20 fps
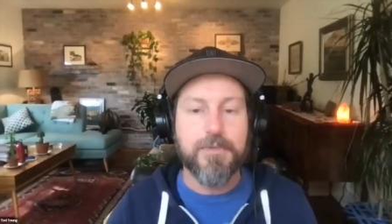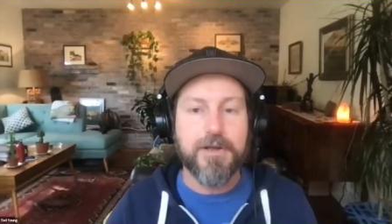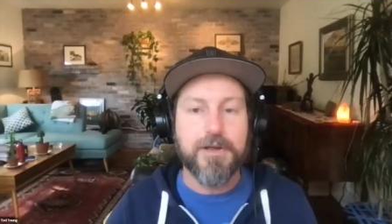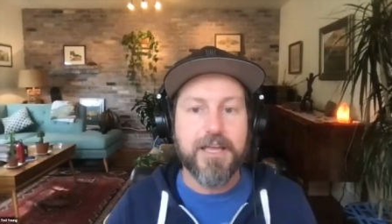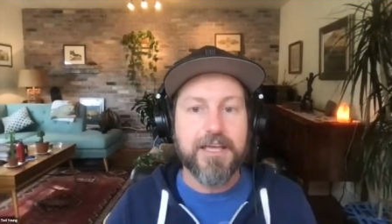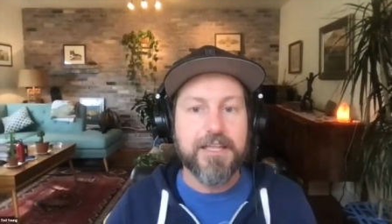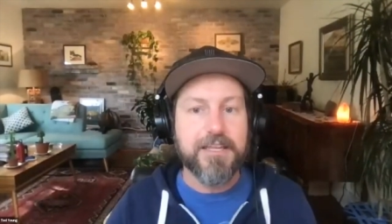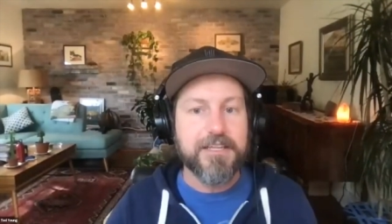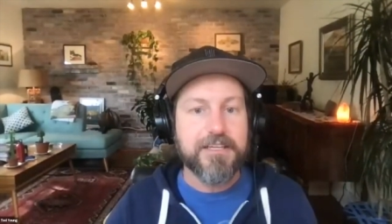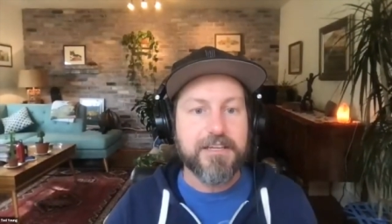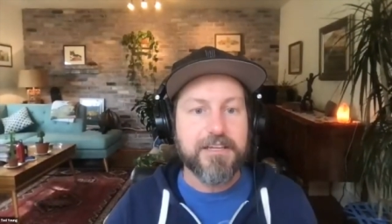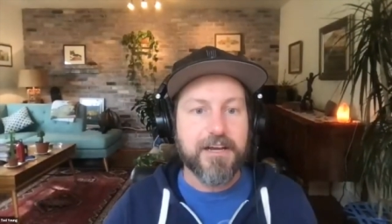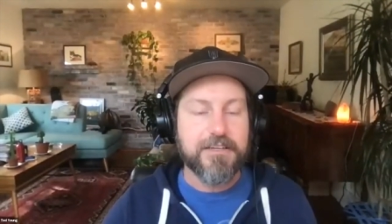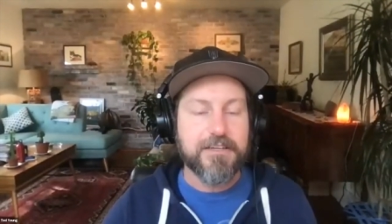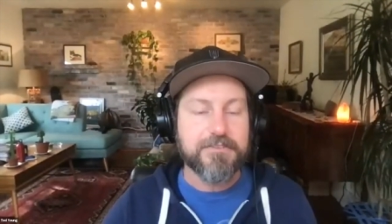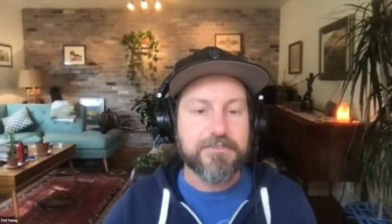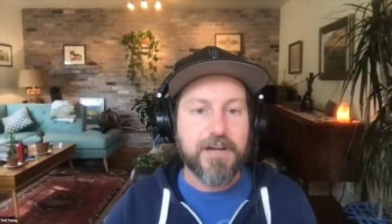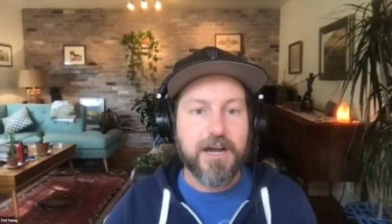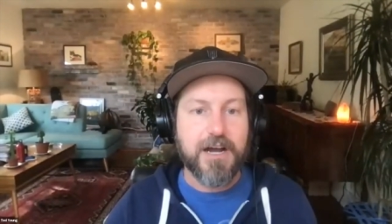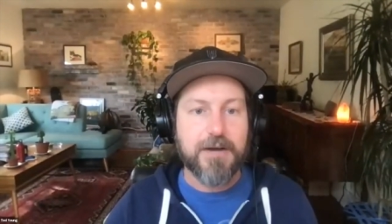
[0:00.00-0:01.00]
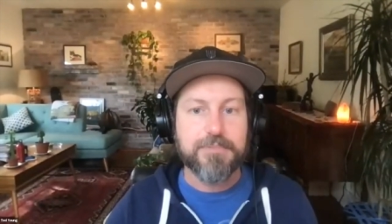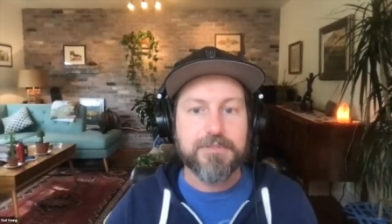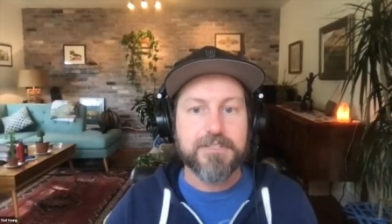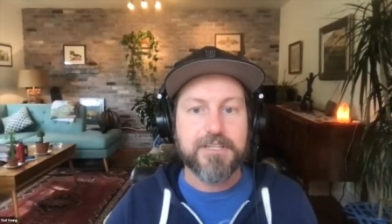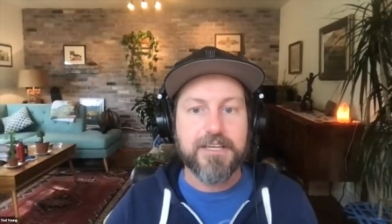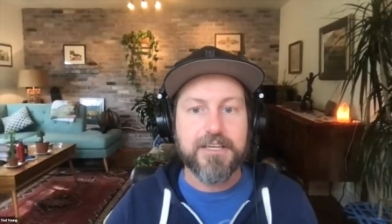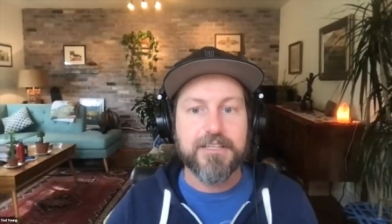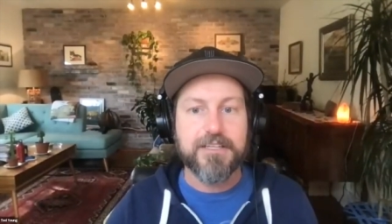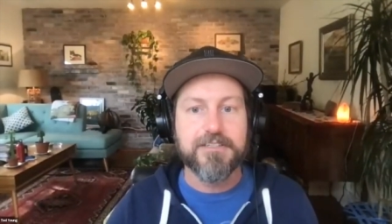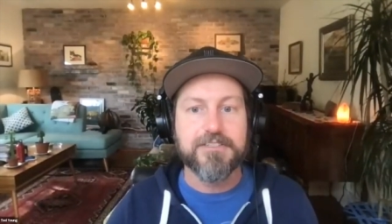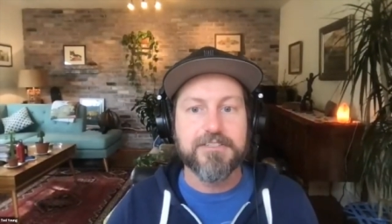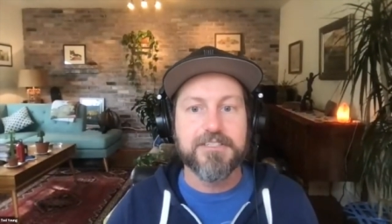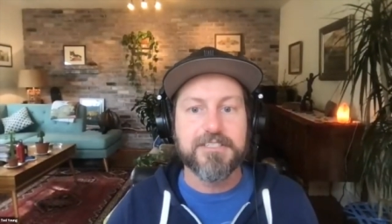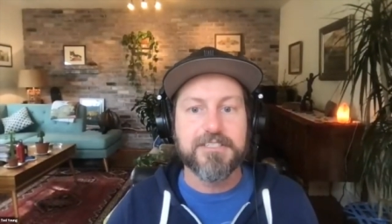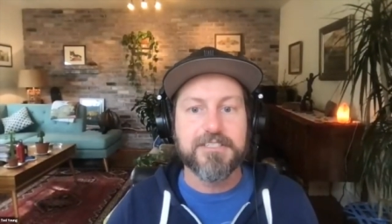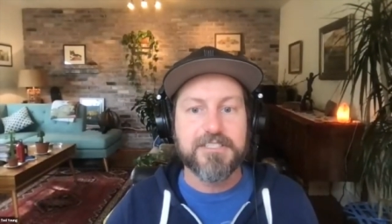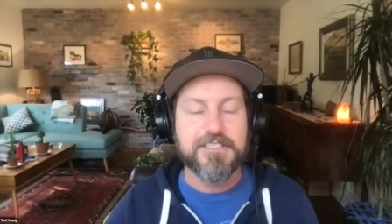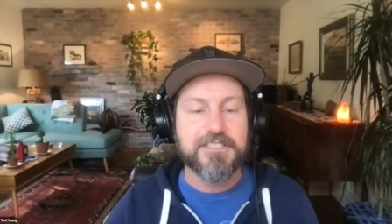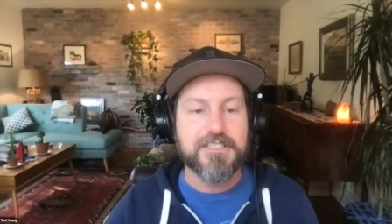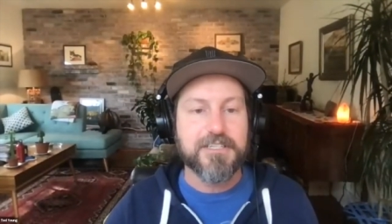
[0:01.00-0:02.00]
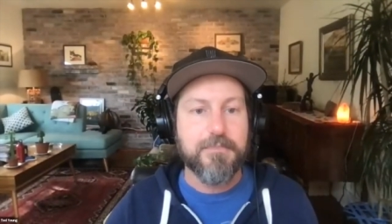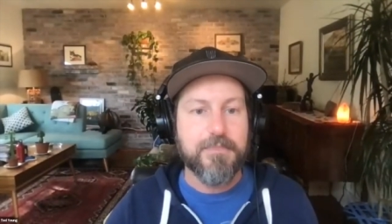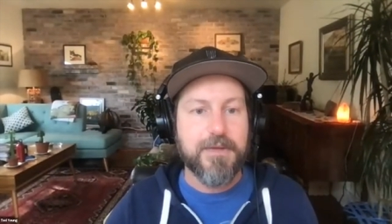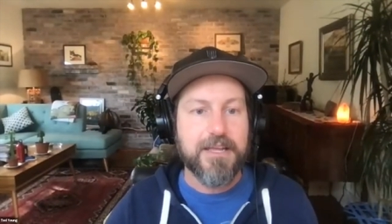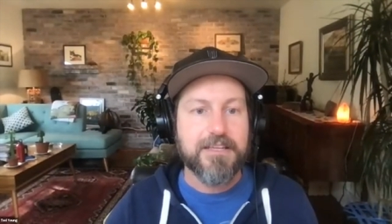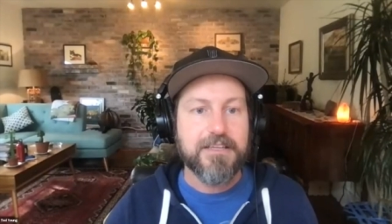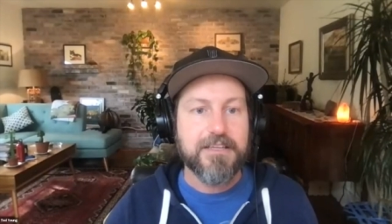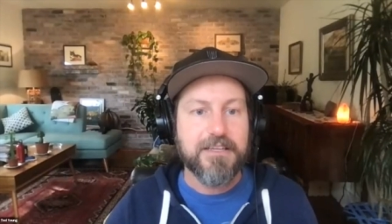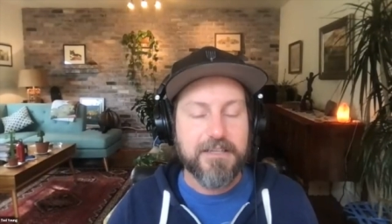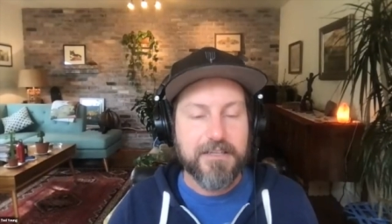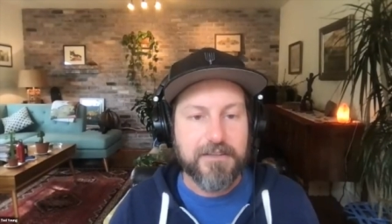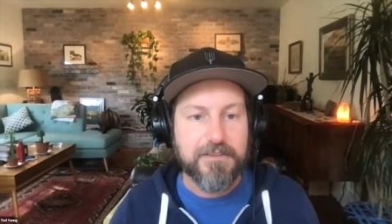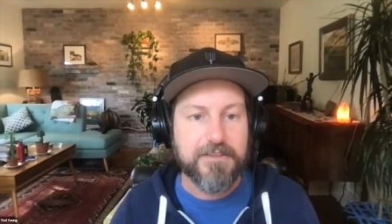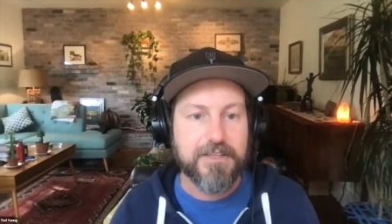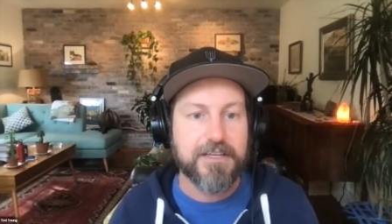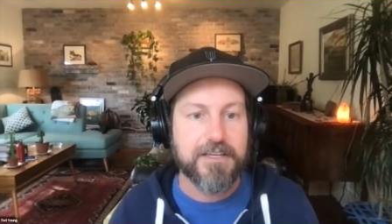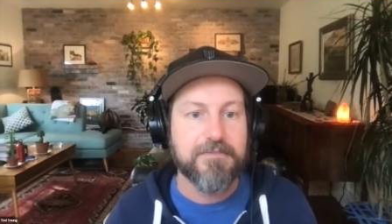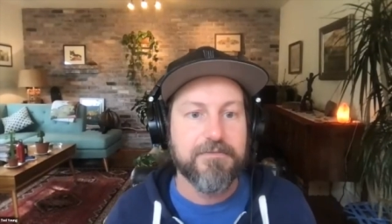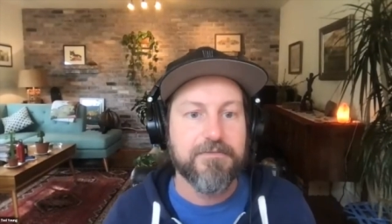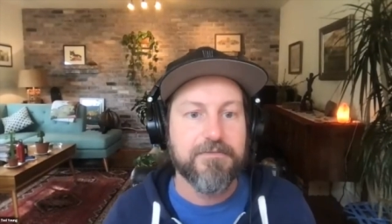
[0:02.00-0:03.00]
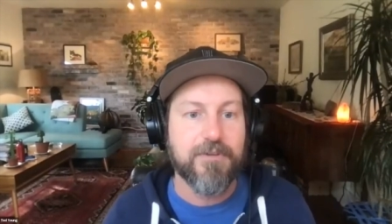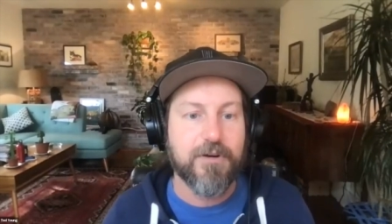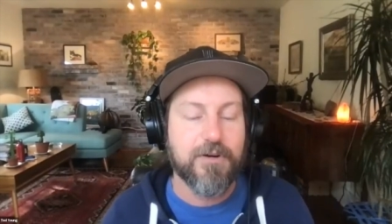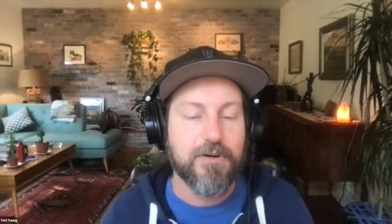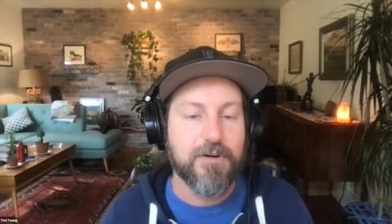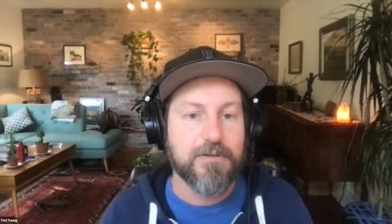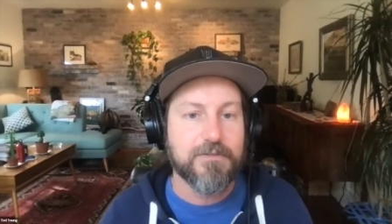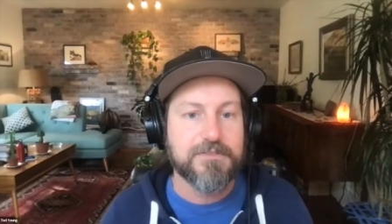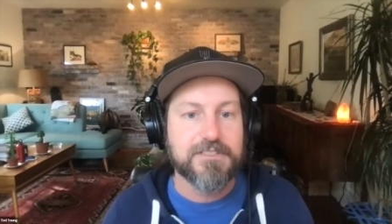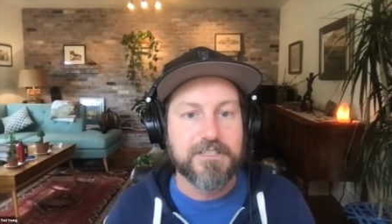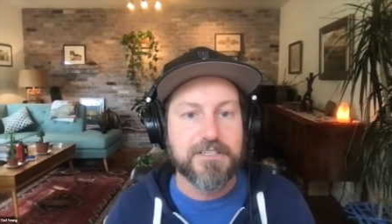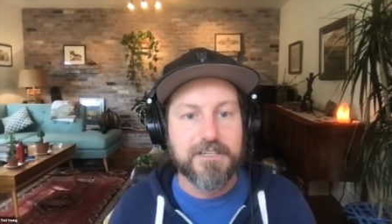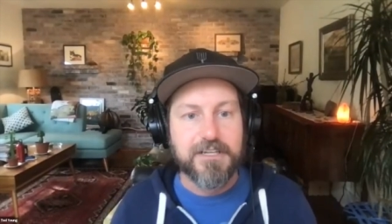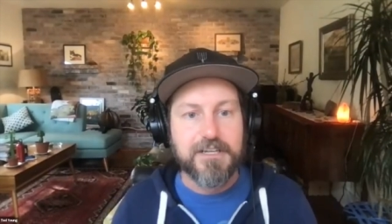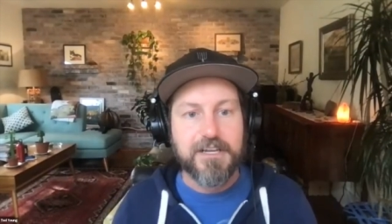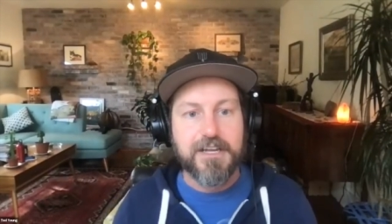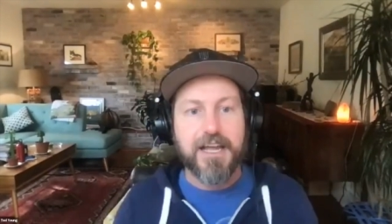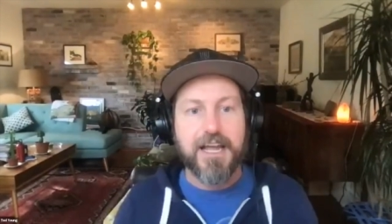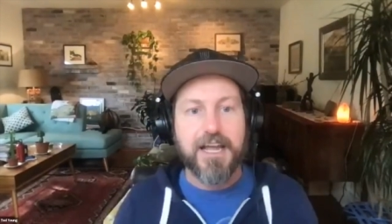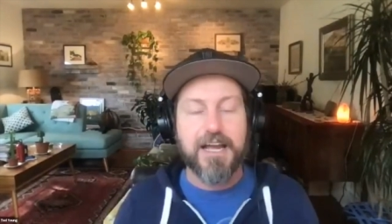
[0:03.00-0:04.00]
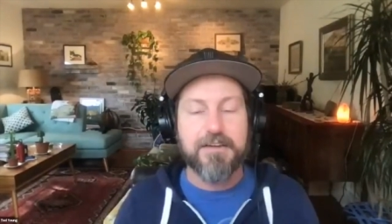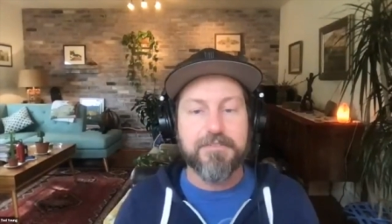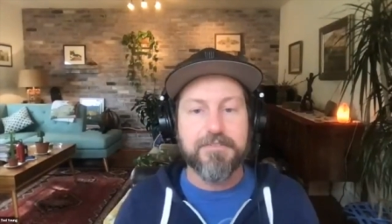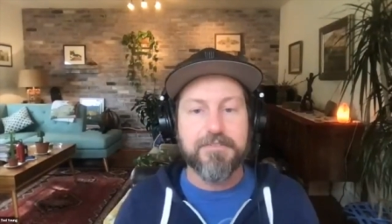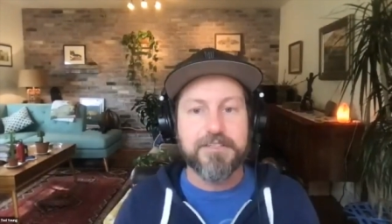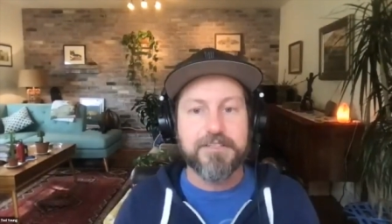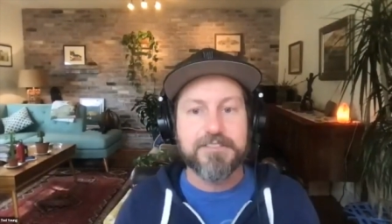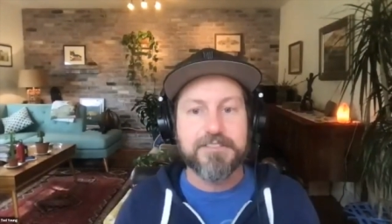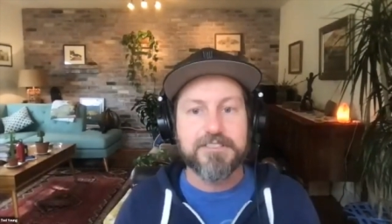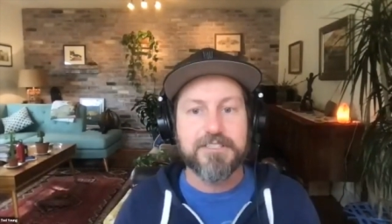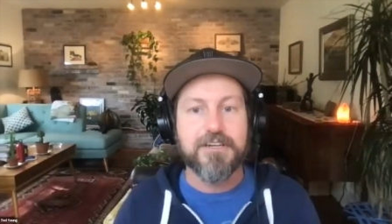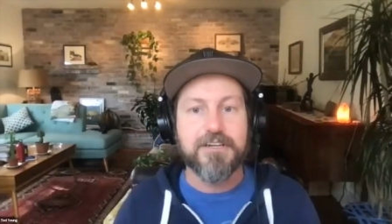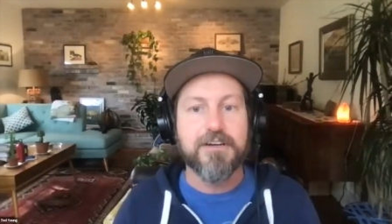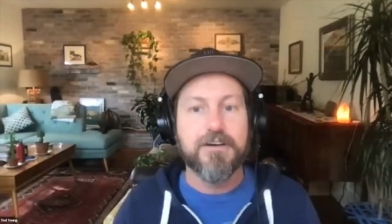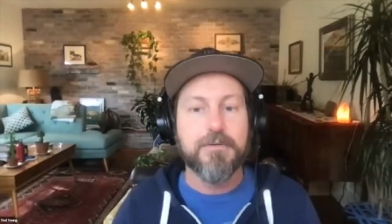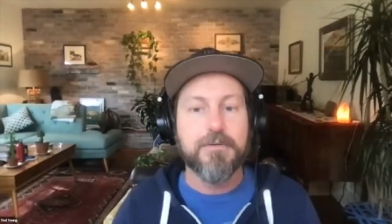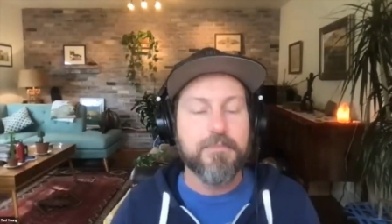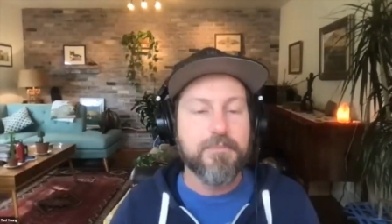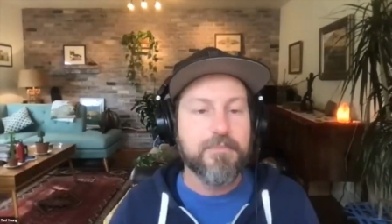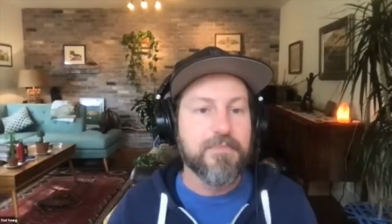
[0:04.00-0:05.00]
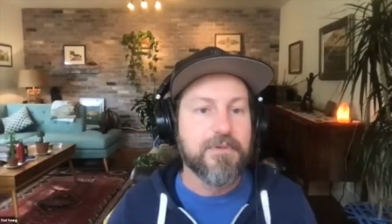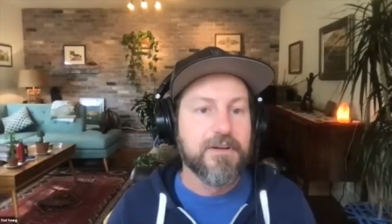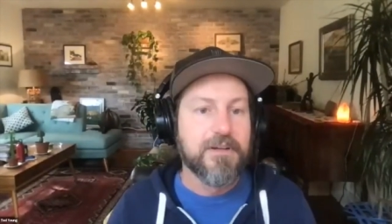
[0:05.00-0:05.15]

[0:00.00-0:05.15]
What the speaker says: any kind of complicated decision making that involves having some